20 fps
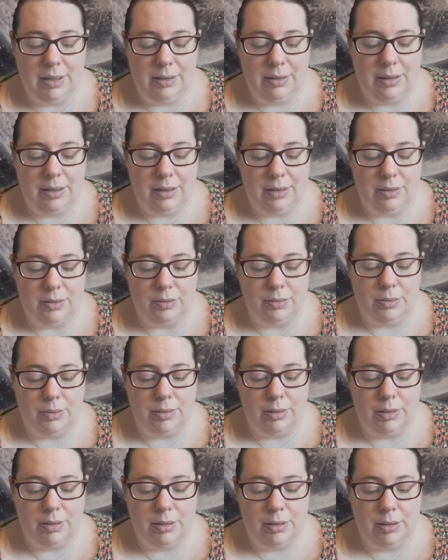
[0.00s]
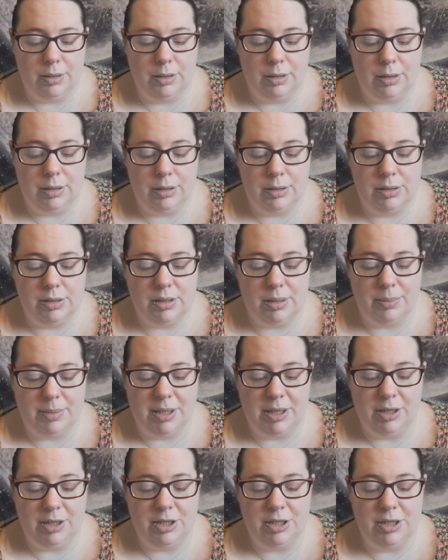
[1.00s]
Now,
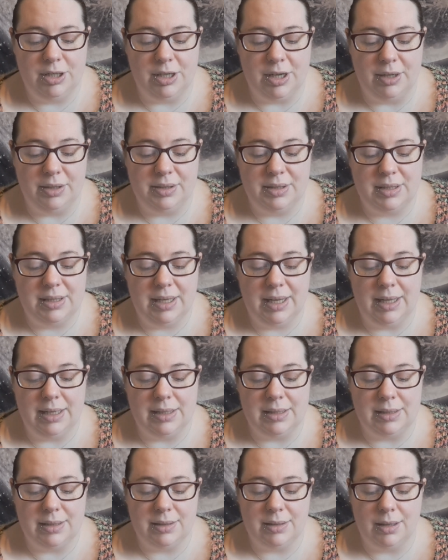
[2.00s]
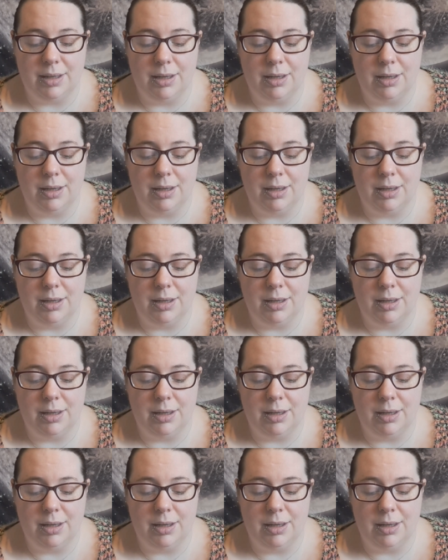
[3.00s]
something I should note is